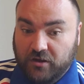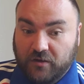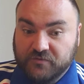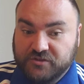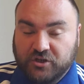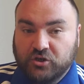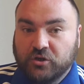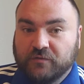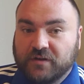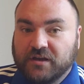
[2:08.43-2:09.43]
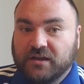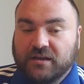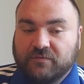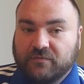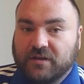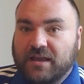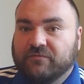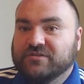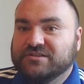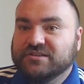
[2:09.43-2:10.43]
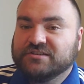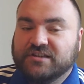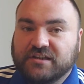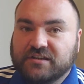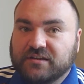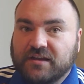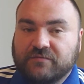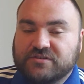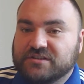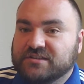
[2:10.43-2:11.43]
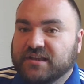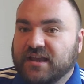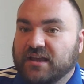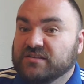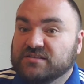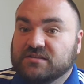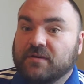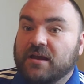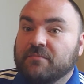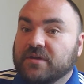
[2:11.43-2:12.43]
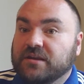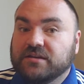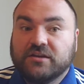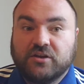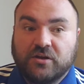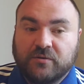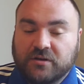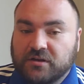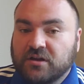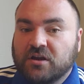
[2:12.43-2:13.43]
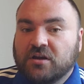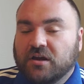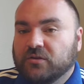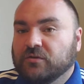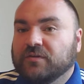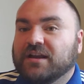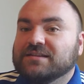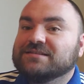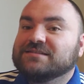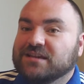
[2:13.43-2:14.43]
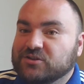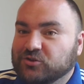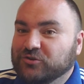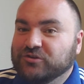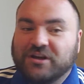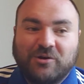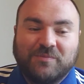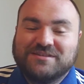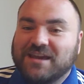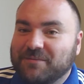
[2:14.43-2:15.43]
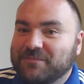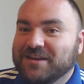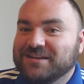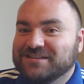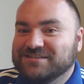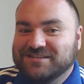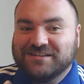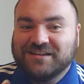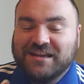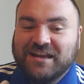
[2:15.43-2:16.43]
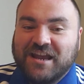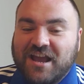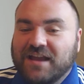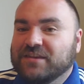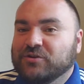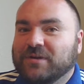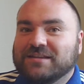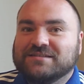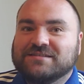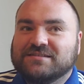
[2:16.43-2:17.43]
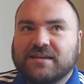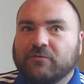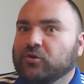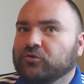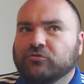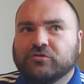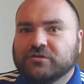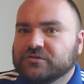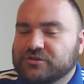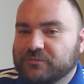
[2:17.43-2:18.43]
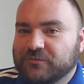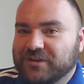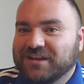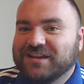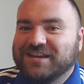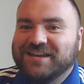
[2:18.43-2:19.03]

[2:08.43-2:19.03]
Obviously I knew if every 60 counts is about a minute, and I thought if I count to 600, that would be 10 minutes, and I ended up getting to 700 and something.